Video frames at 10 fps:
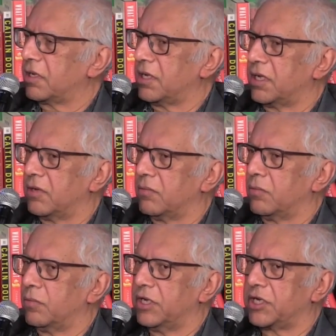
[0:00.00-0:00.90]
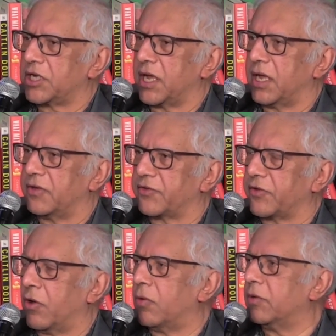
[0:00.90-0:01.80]
which has
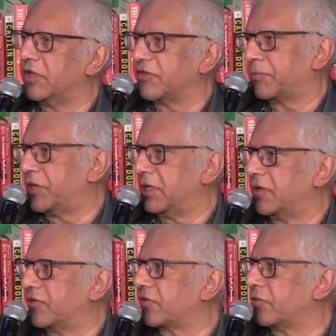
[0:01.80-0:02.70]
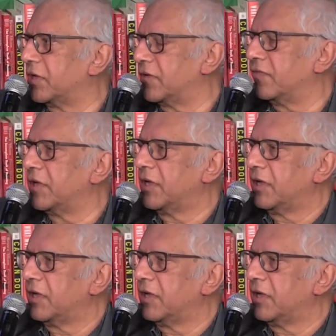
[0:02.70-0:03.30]
always been sort of,